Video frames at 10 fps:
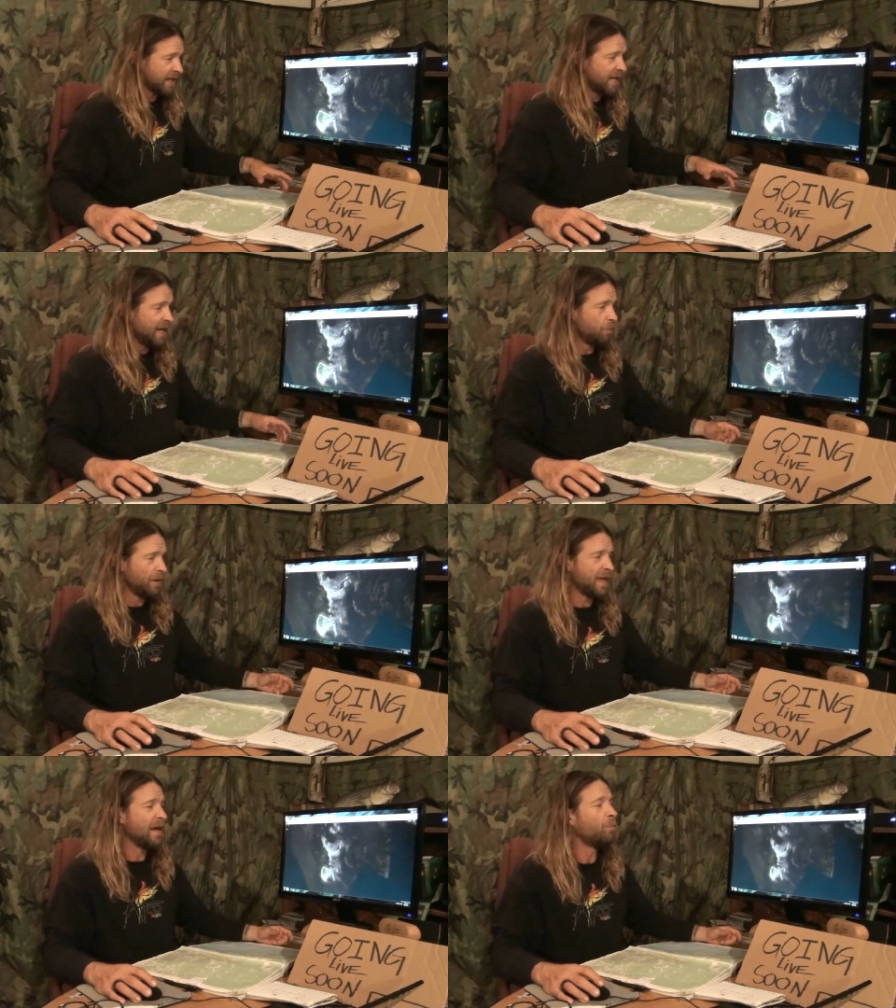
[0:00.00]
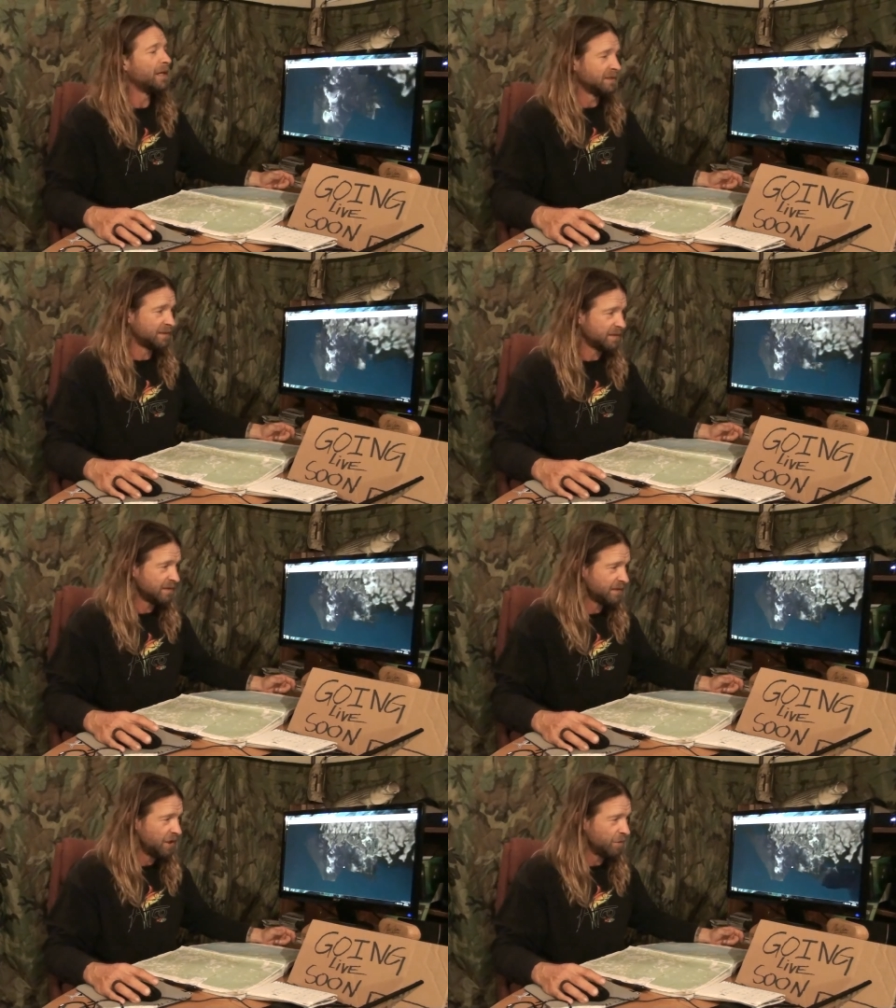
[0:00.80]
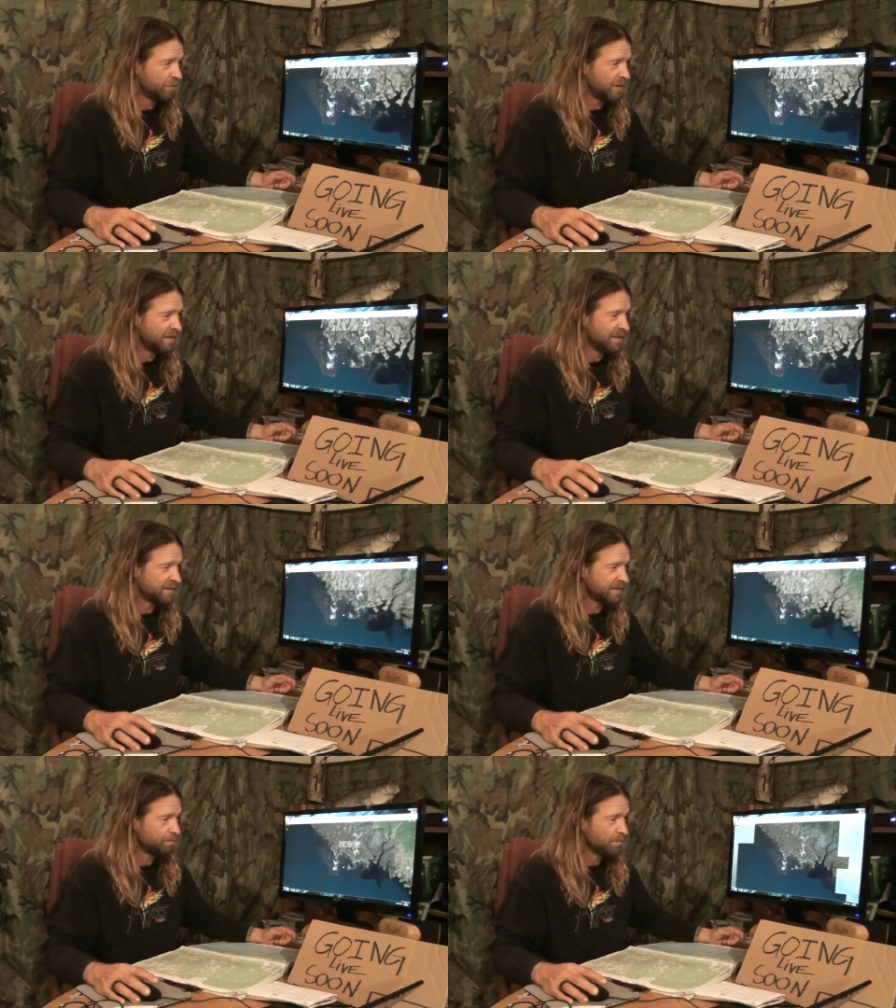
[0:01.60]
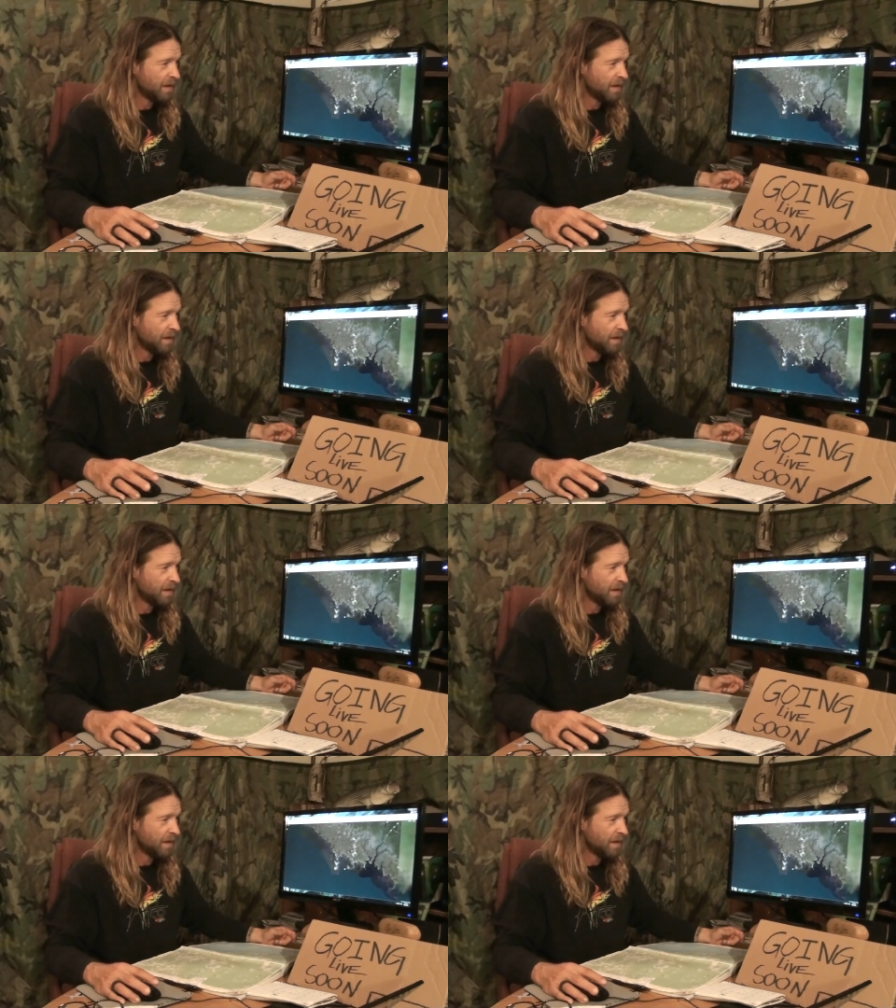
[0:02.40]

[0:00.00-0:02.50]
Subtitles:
again with headwinds. This